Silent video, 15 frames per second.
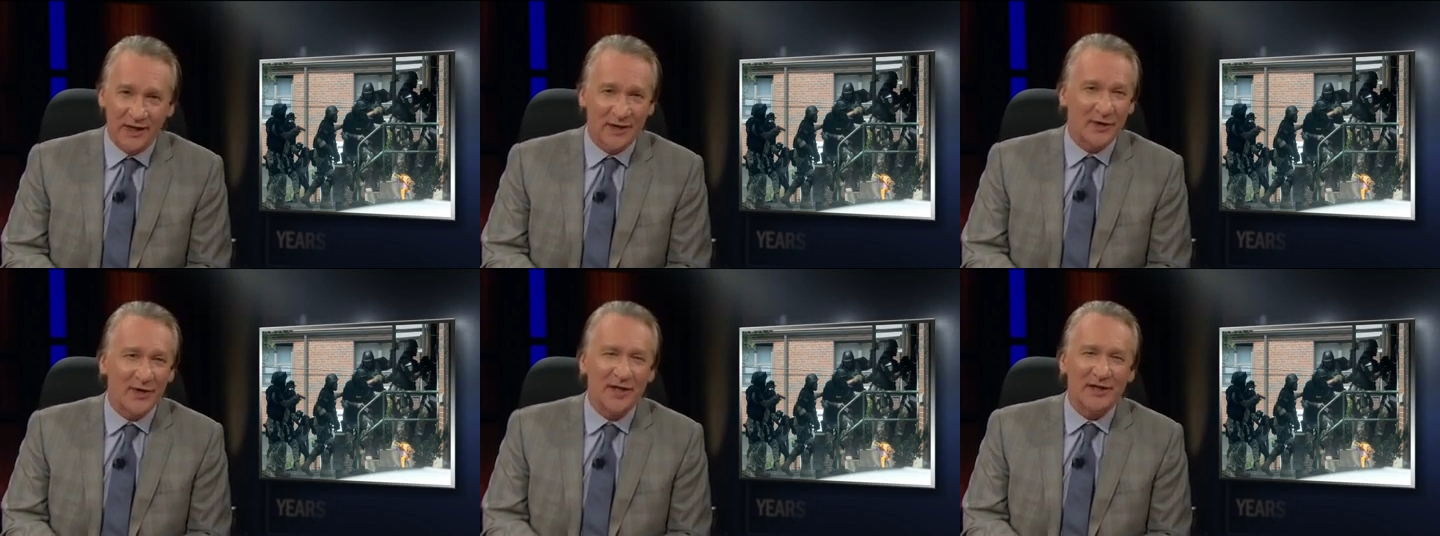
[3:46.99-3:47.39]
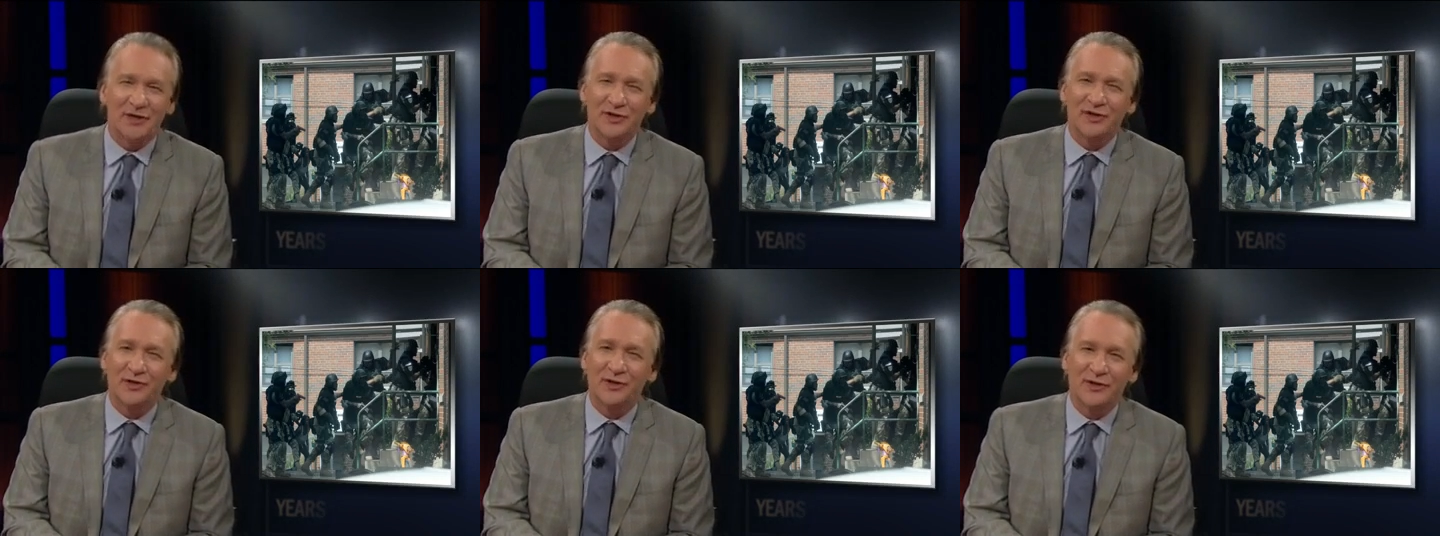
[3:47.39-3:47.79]
You don't need to
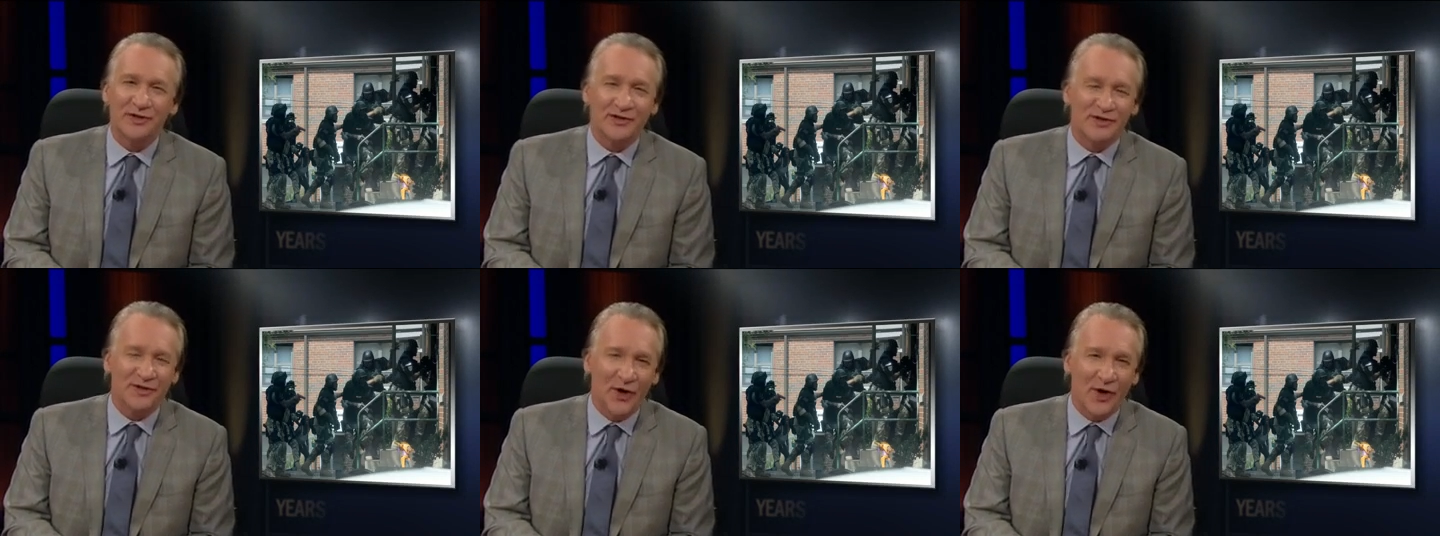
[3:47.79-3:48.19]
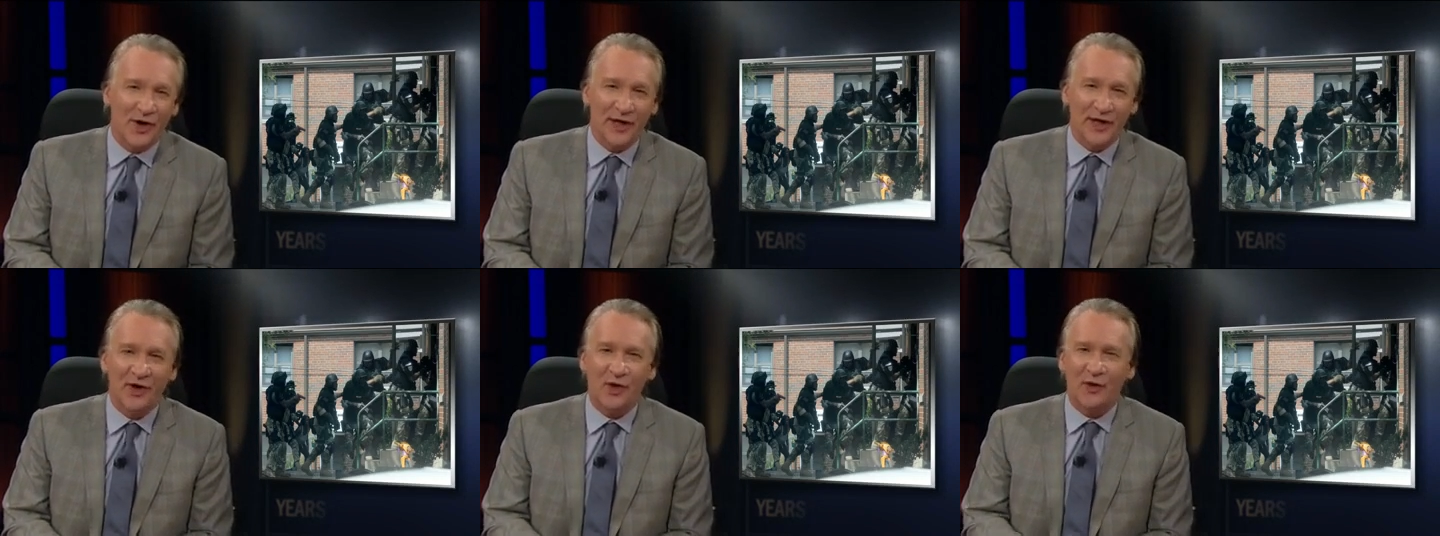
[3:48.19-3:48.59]
shoot his
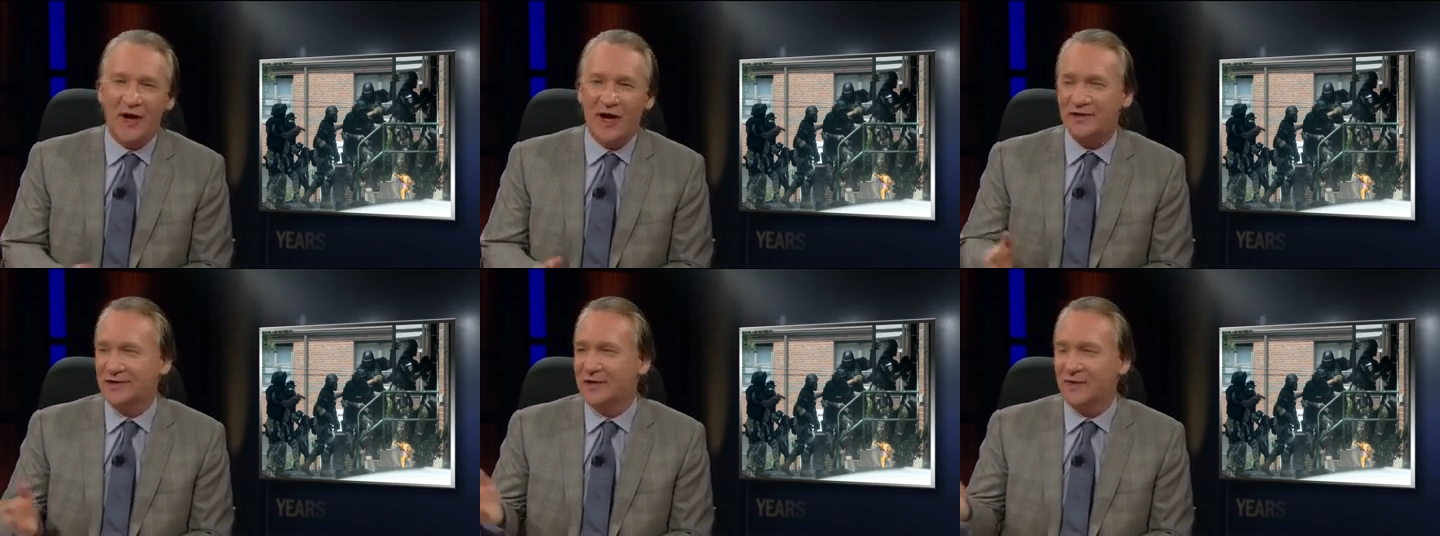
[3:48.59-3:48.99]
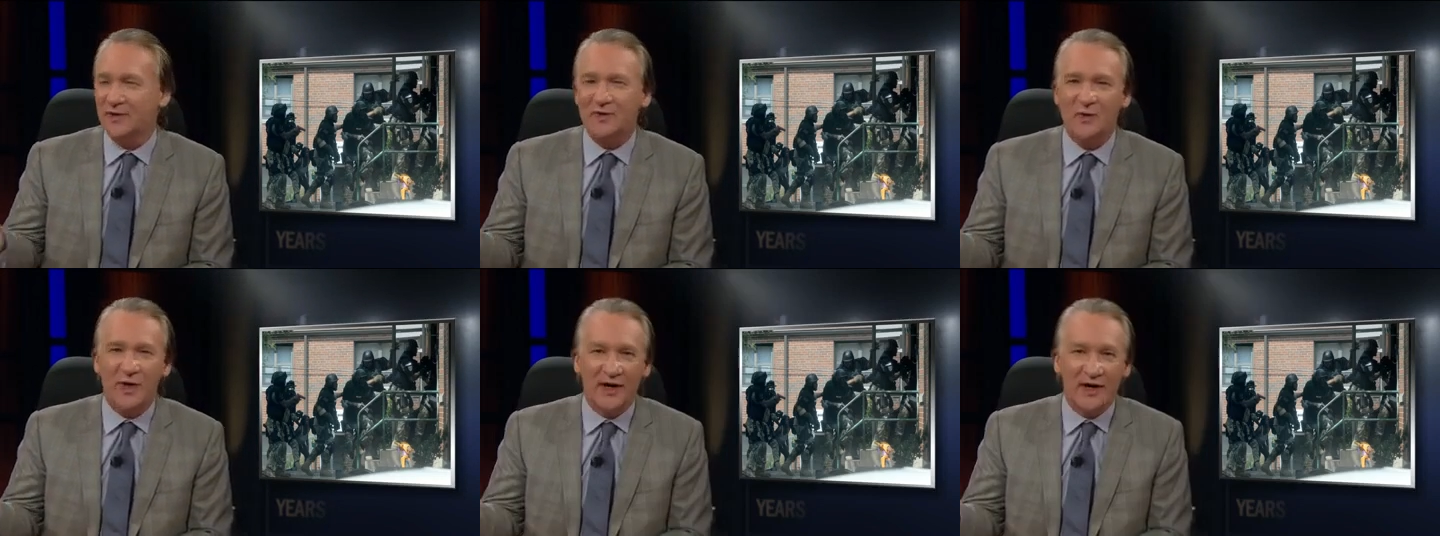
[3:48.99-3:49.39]
dog and crash through
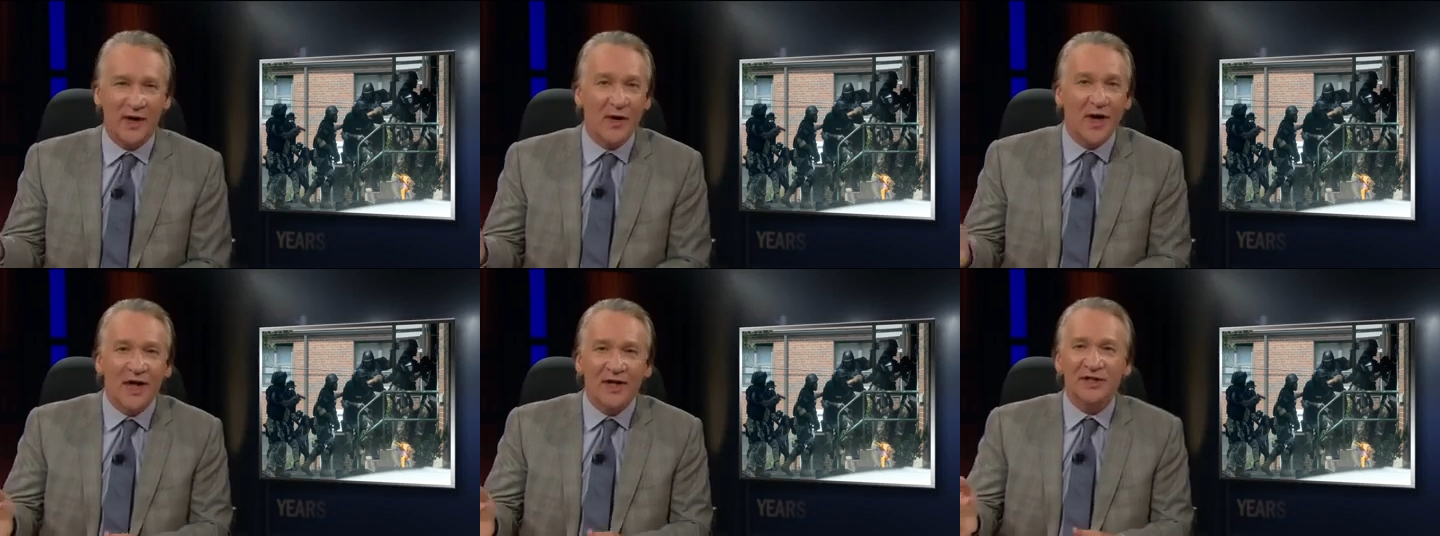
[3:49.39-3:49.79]
his window.